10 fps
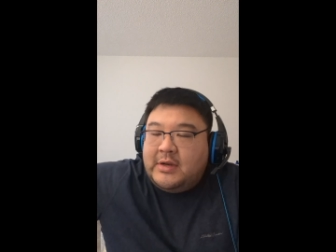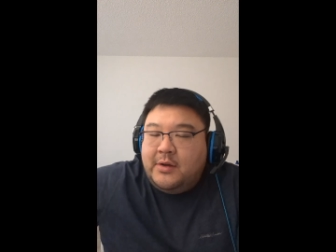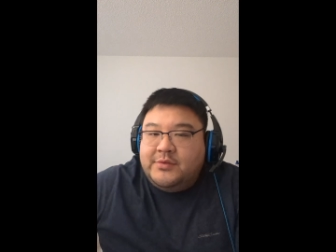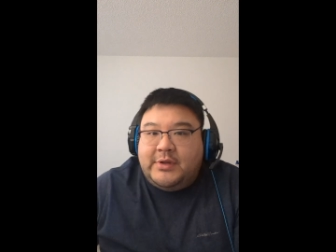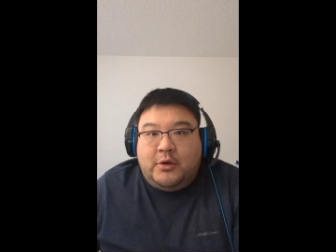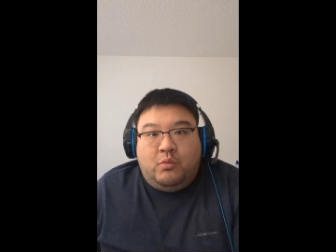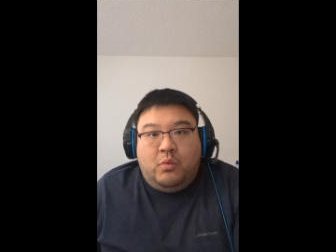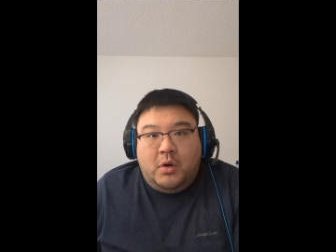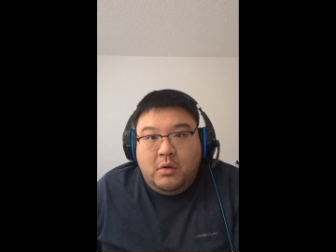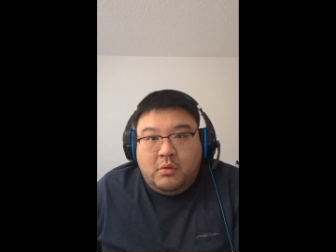And I was like,
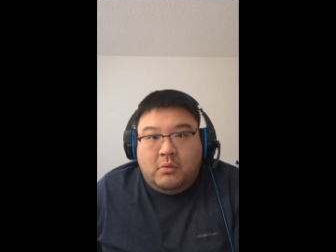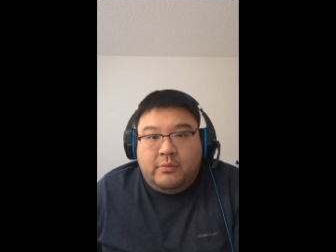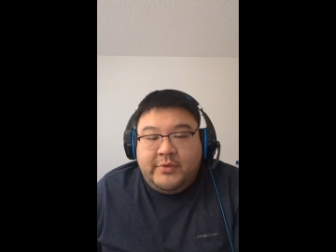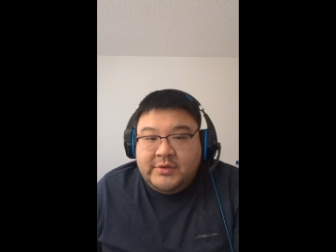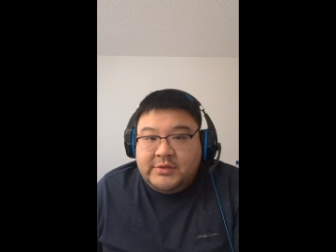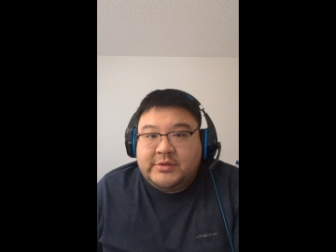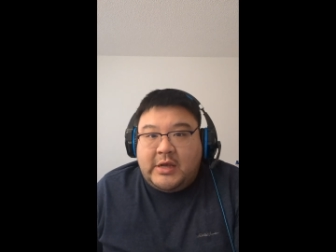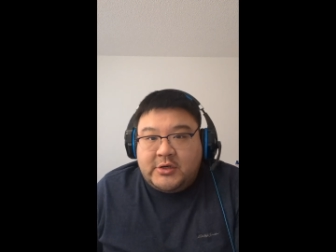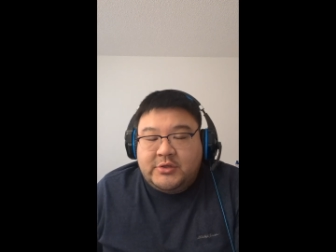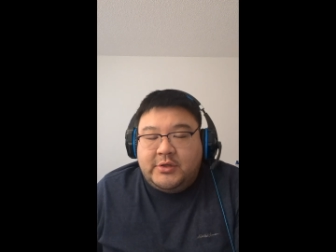"Whoa, this is
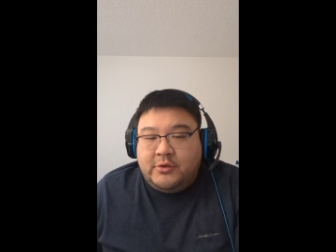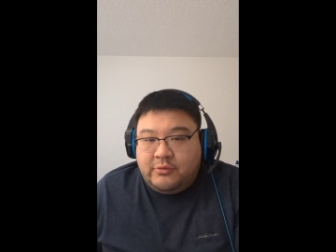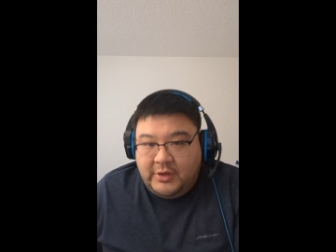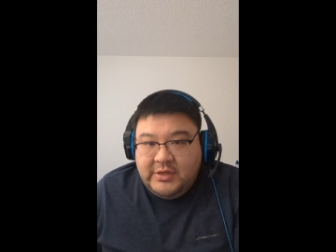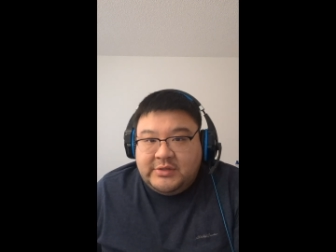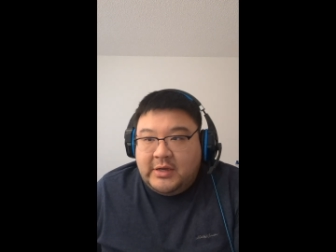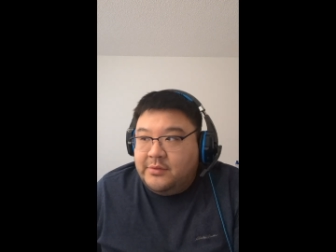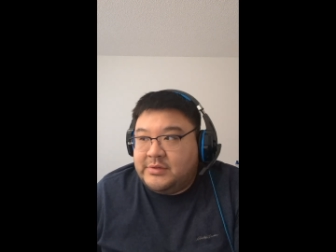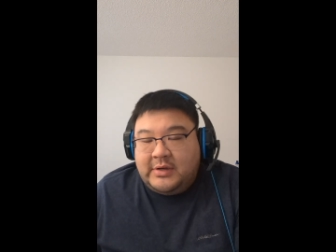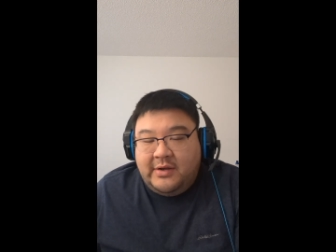actually crazy." I
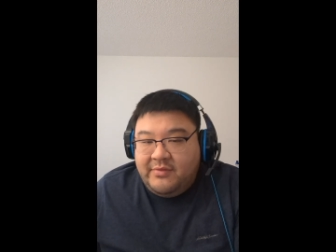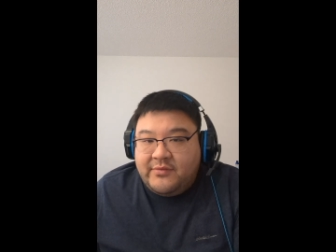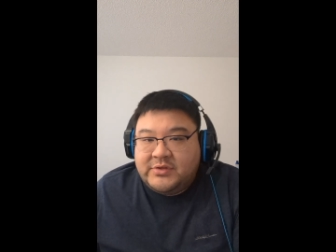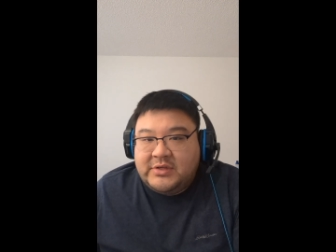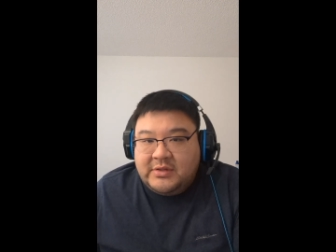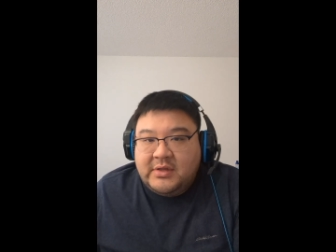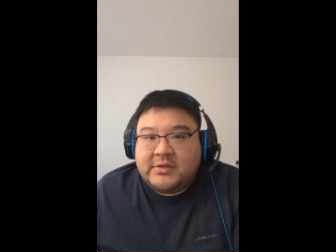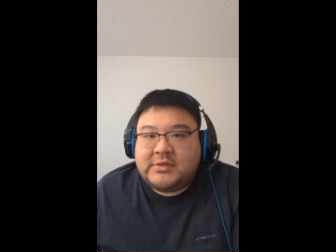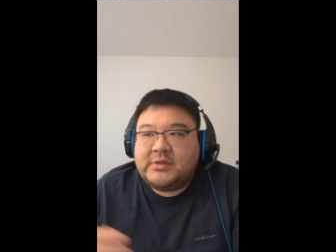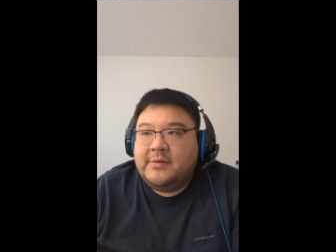was like, "I've never seen
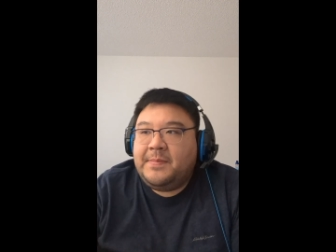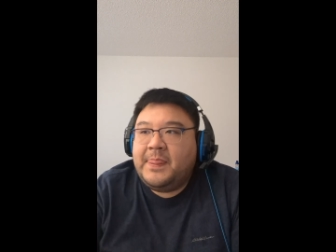this.